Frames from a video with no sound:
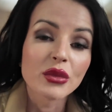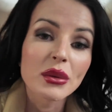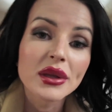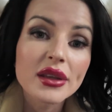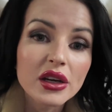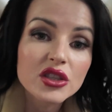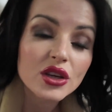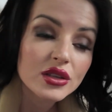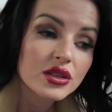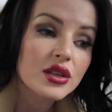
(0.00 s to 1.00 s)
Maybe they're
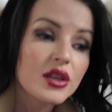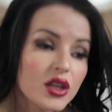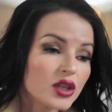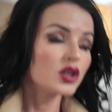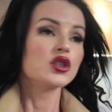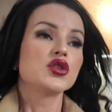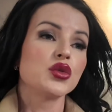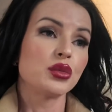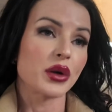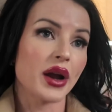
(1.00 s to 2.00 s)
just
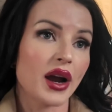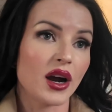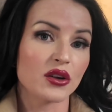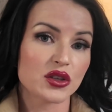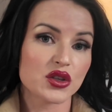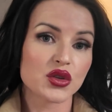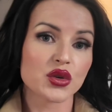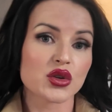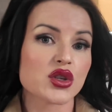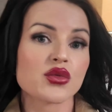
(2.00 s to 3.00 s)
too proud
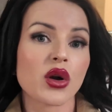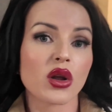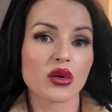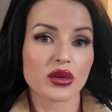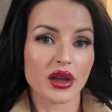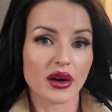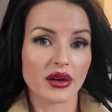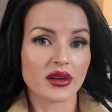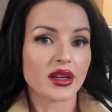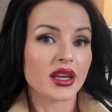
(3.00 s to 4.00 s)
to swallow
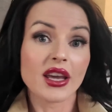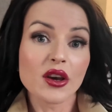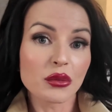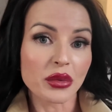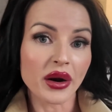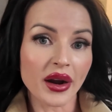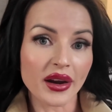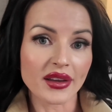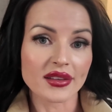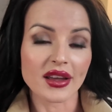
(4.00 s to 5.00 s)
their ego
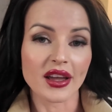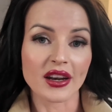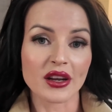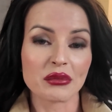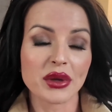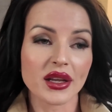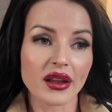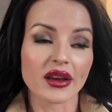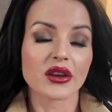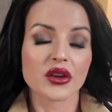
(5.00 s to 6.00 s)
pride and be
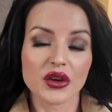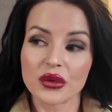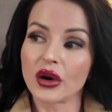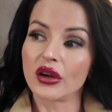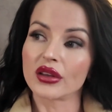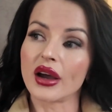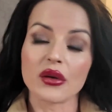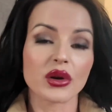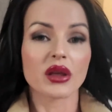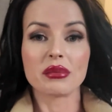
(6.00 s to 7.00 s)
like, you know what, I
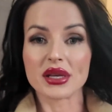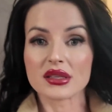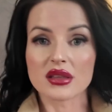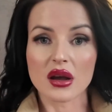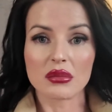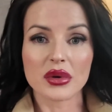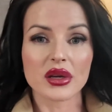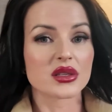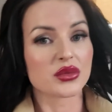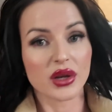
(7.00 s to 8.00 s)
really messed up.
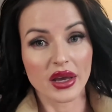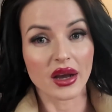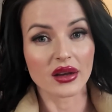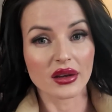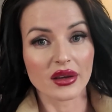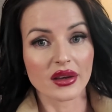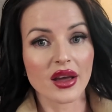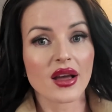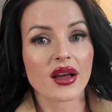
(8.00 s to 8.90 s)
It's really ugly.